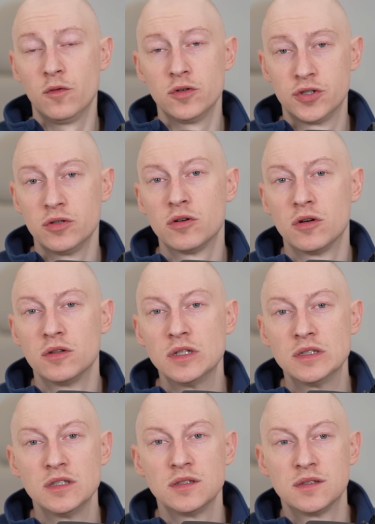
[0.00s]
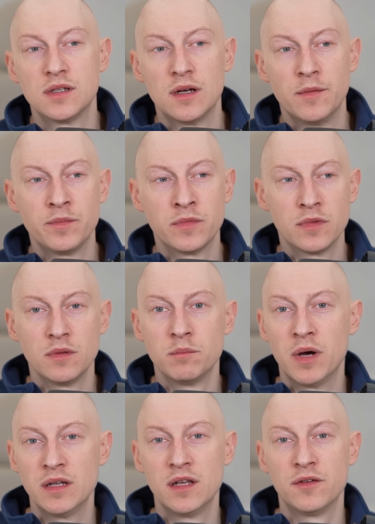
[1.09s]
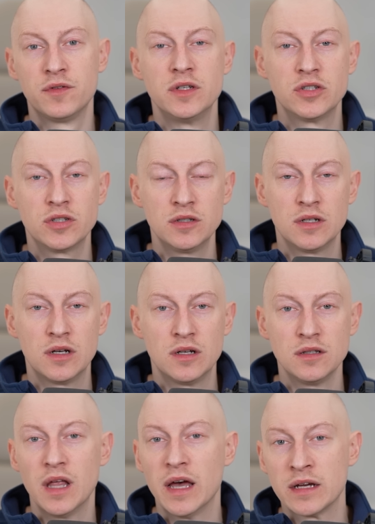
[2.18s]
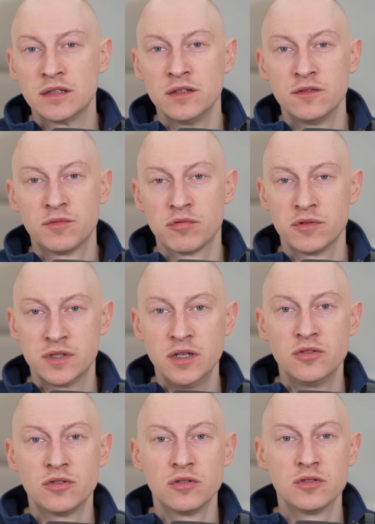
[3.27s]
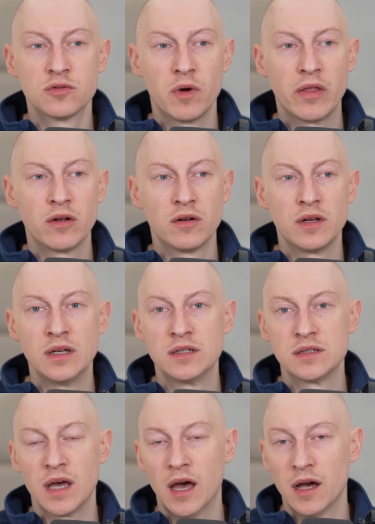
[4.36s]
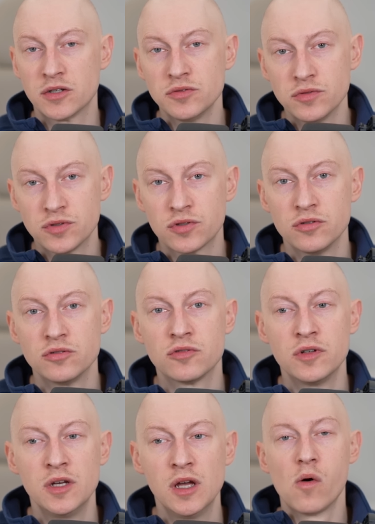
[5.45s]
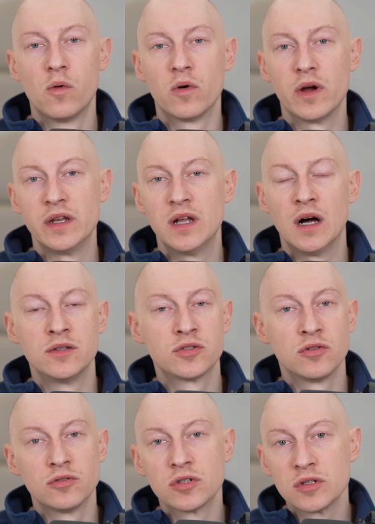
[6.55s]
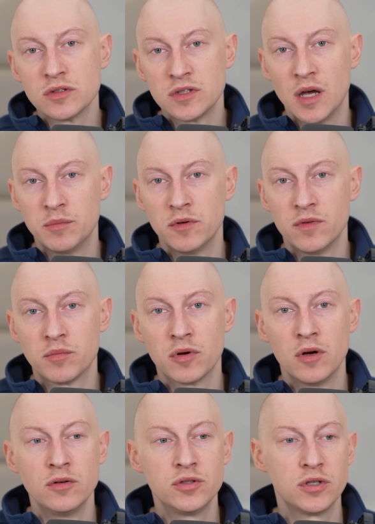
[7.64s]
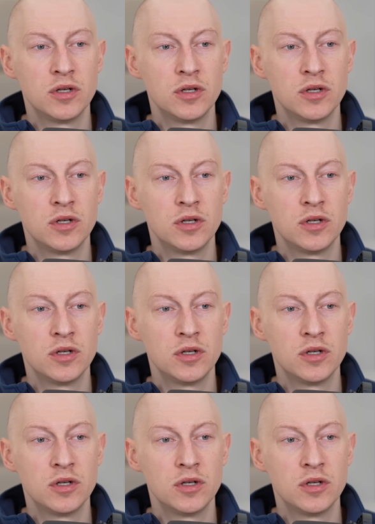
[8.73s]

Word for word: For sure. This is, um, by definition, elective procedures, whether it's actual surgery or a non surgical type of approach.